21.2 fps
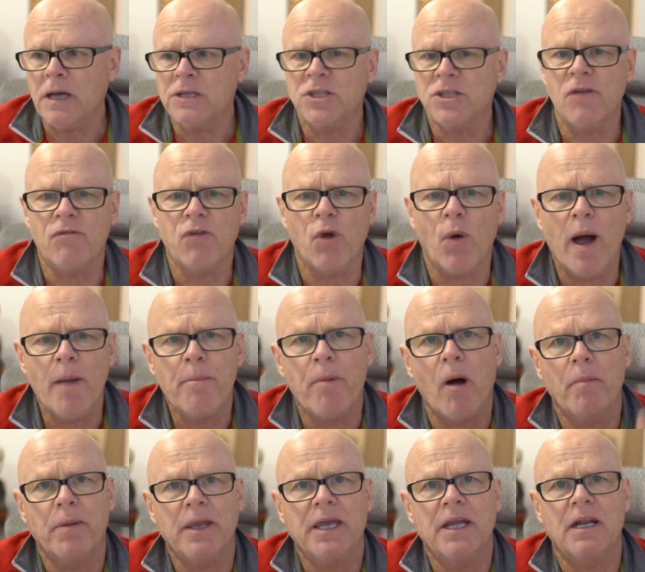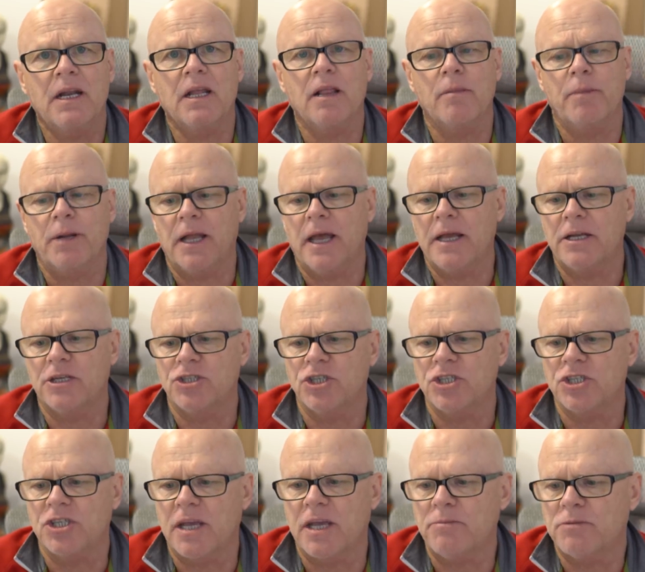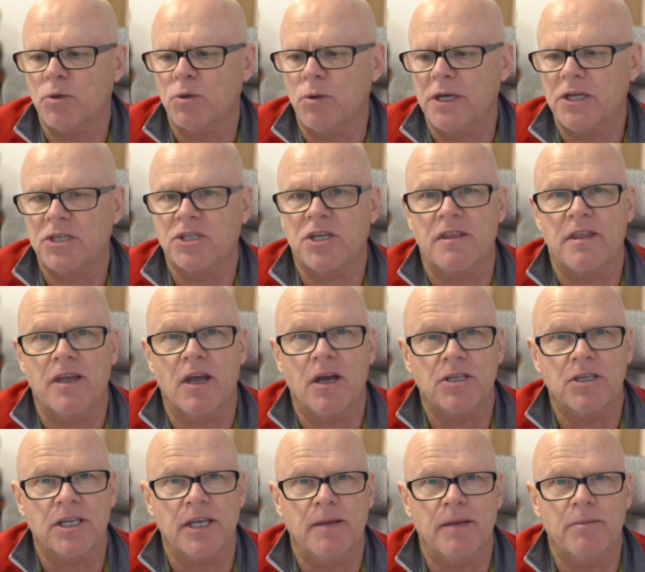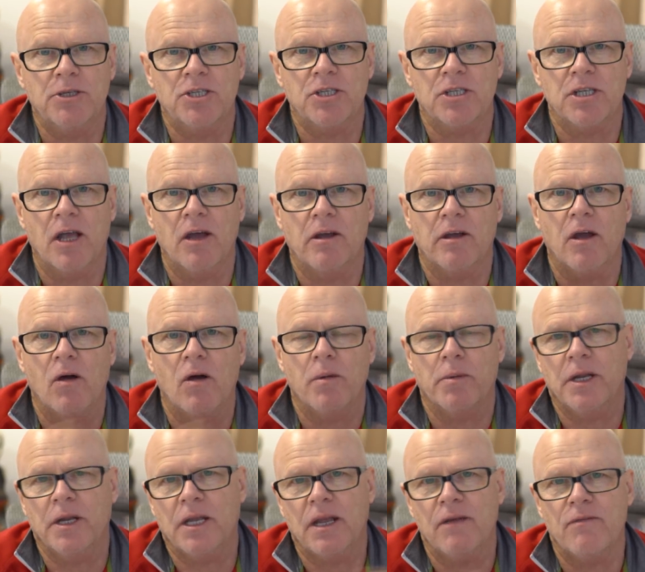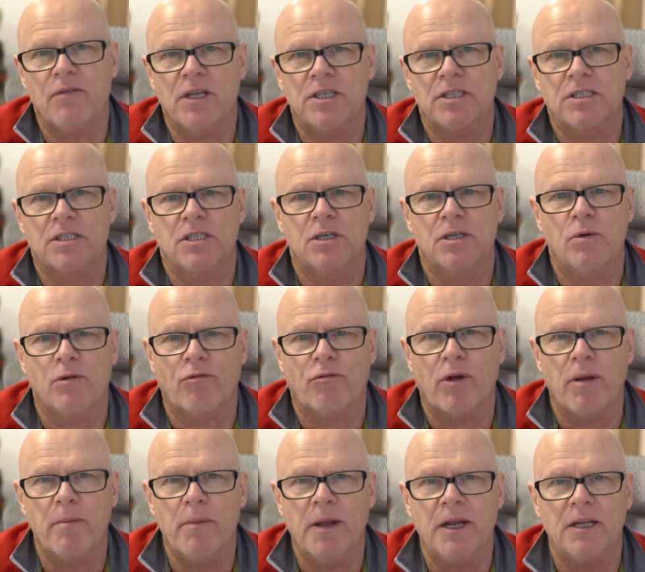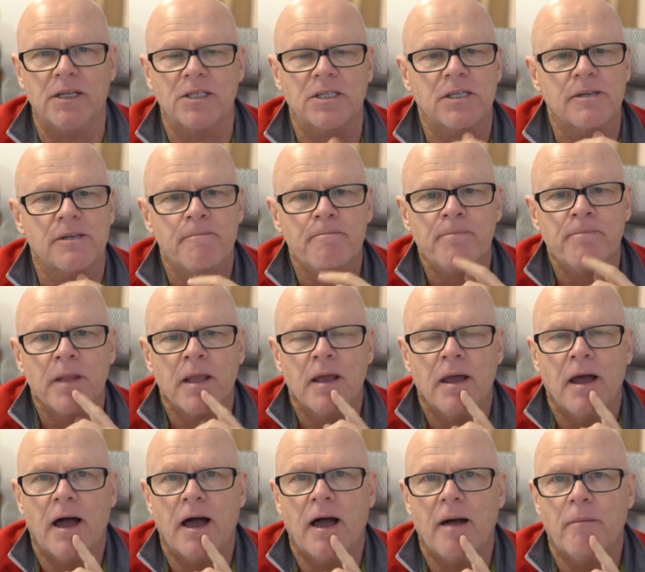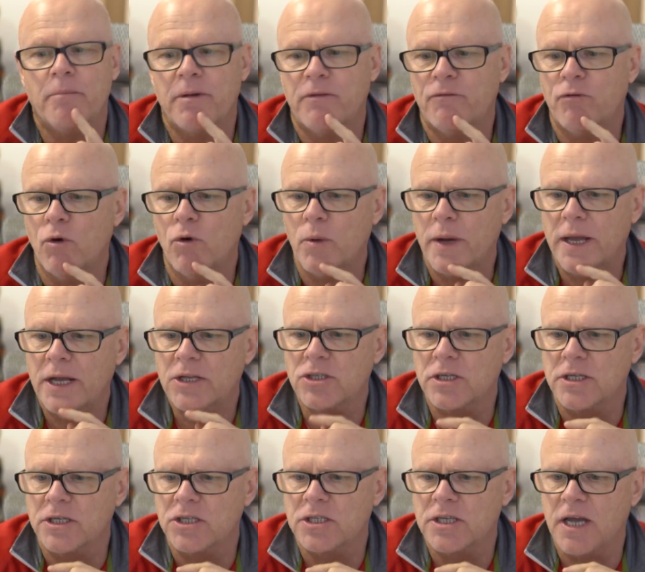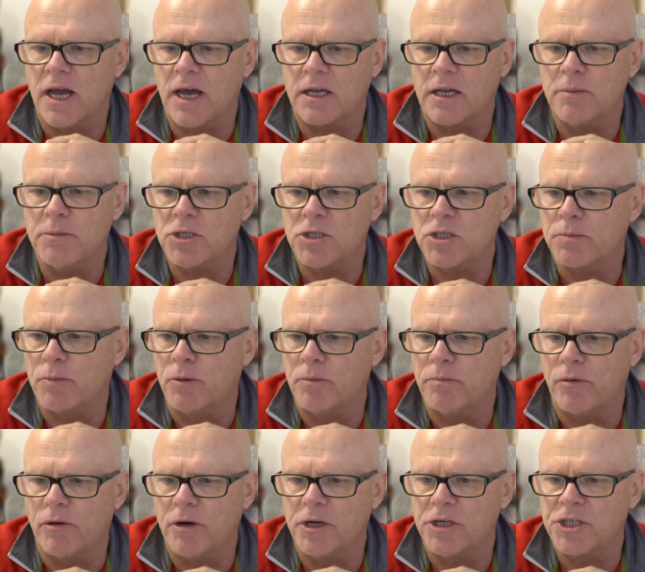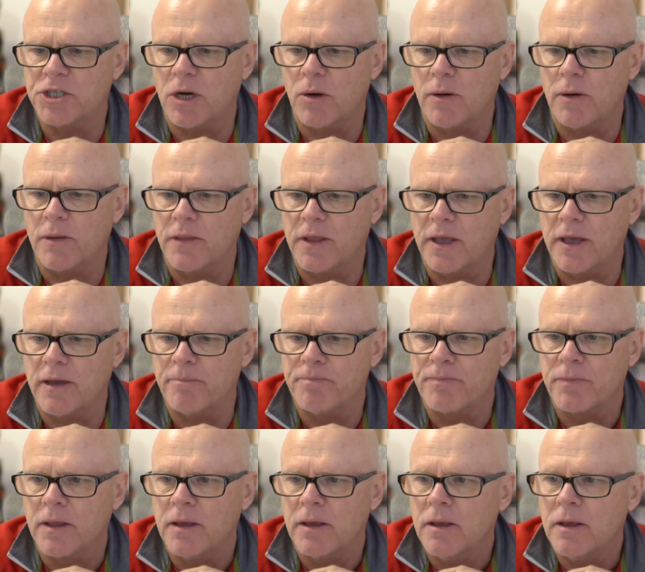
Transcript: So if you are popping in a little bit later, just skip to where you see the Oastler Images logo. I'm going to give this 2 or 3 minutes before we actually start. Let me just put pre-show on there